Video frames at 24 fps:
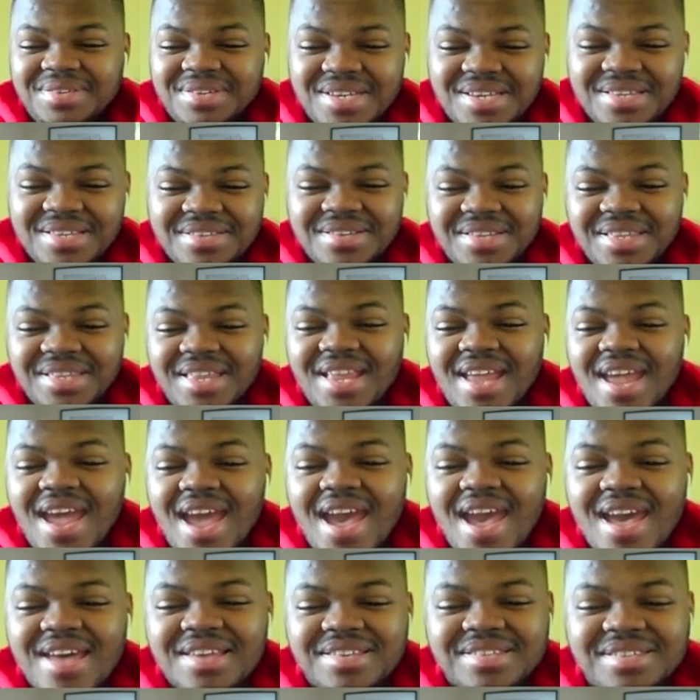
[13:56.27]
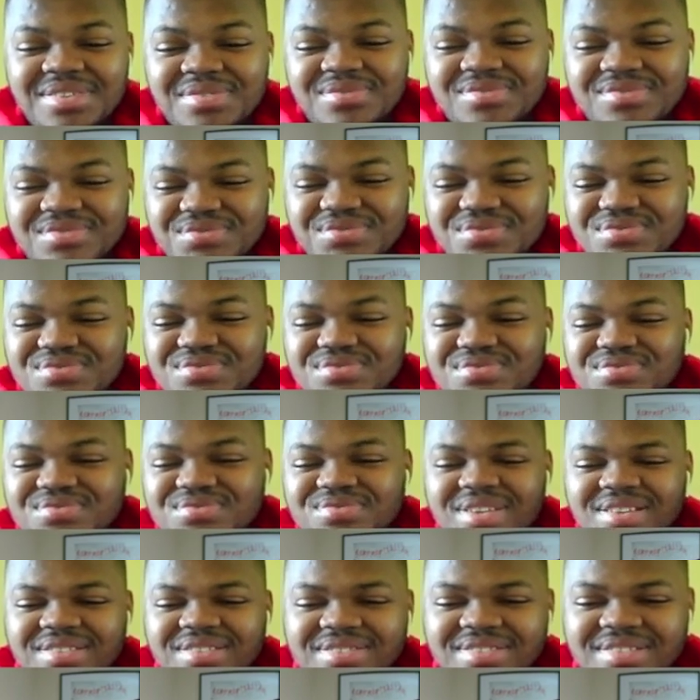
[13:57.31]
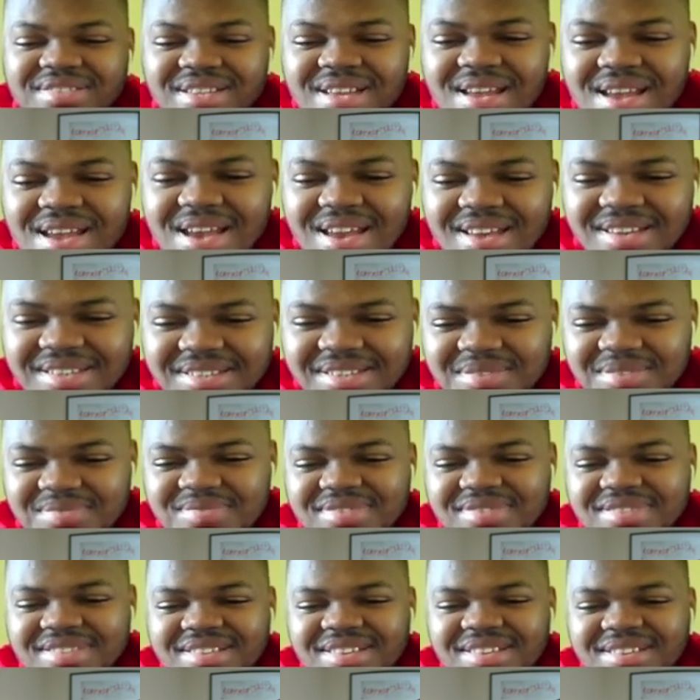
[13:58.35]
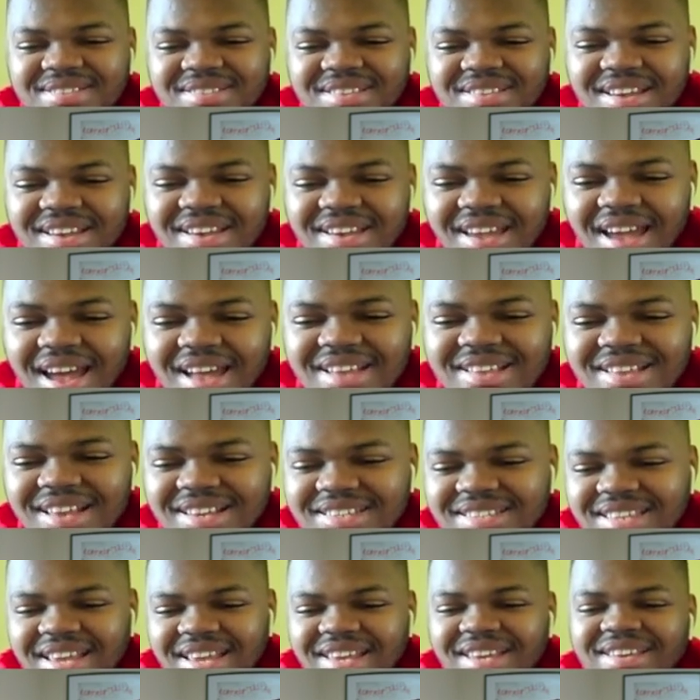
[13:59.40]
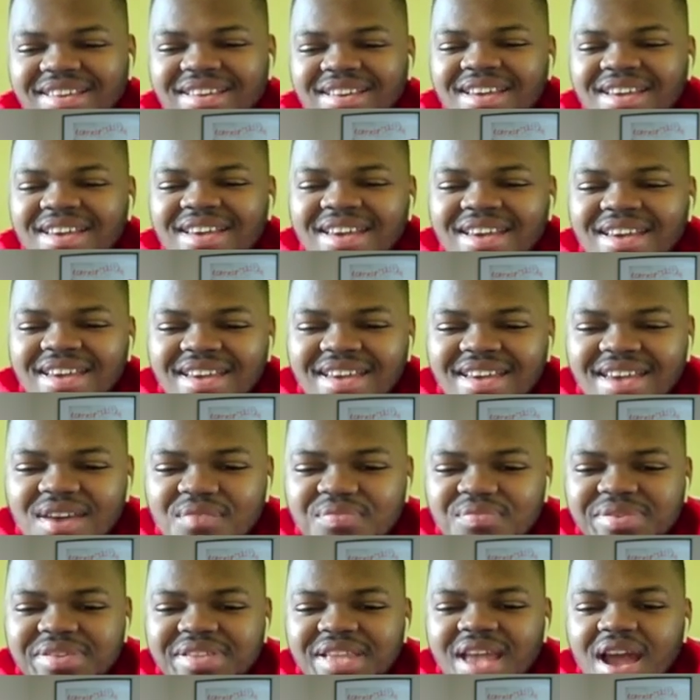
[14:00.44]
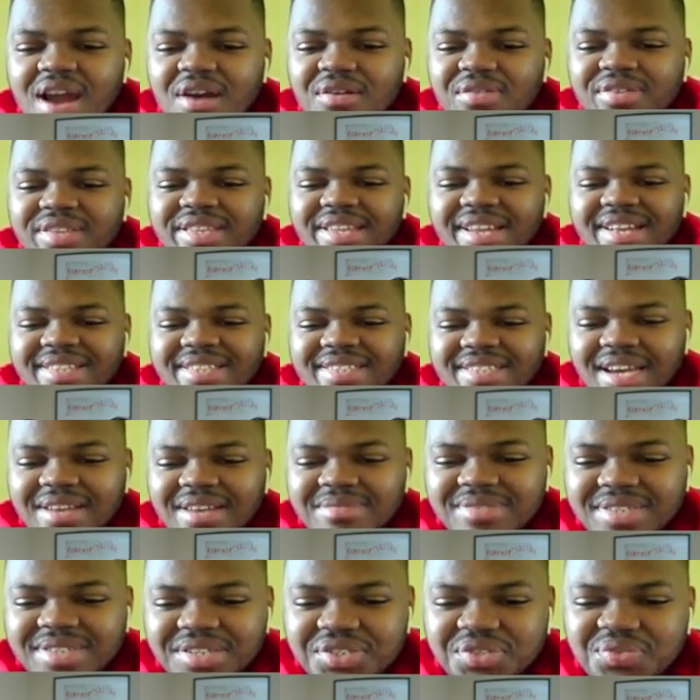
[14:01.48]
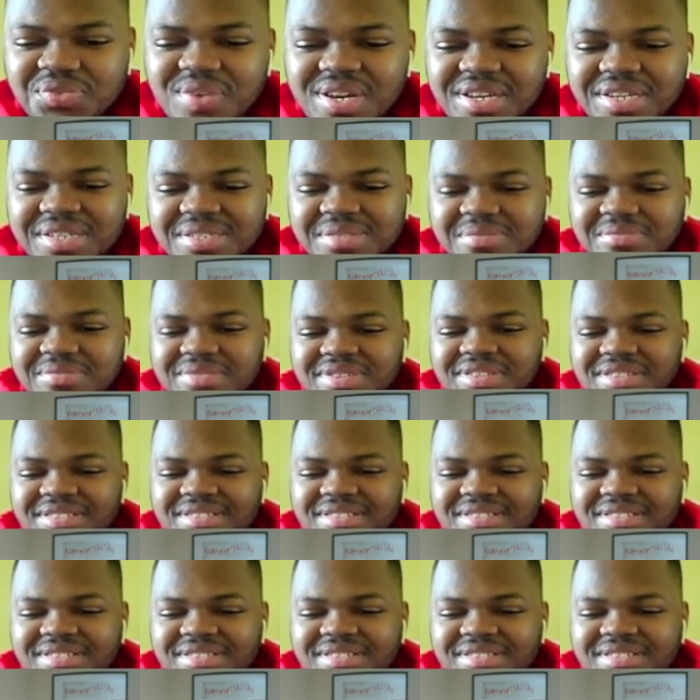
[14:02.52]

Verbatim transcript: It look nasty. Ooh, that look nasty, bro. That like I, that's like every now and then type situation, bro.